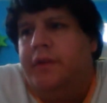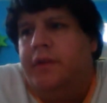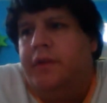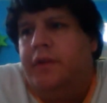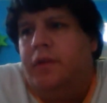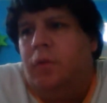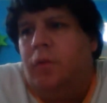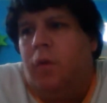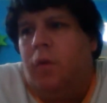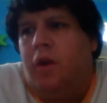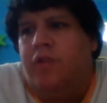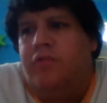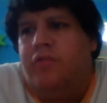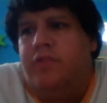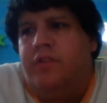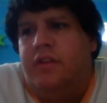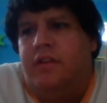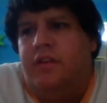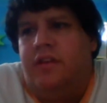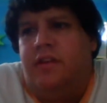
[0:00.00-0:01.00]

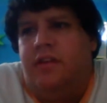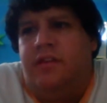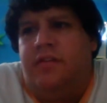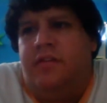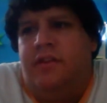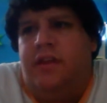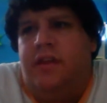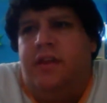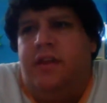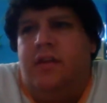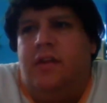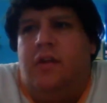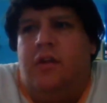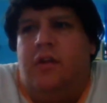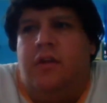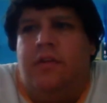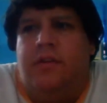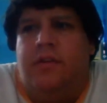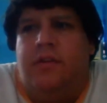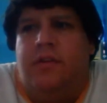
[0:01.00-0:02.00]
Washington DC and
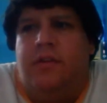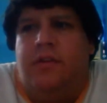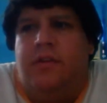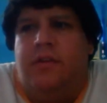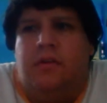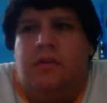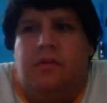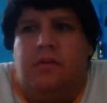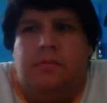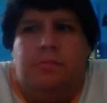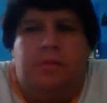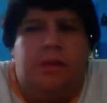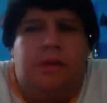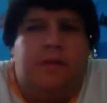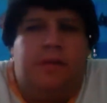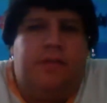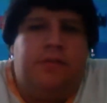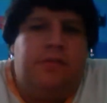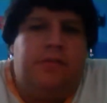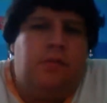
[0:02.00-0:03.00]
all the
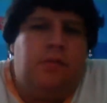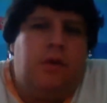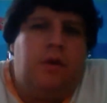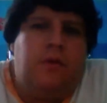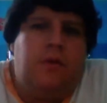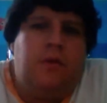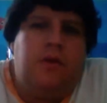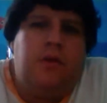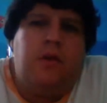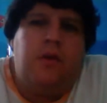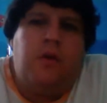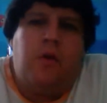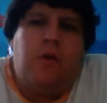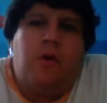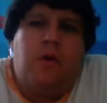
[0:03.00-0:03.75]
places around there.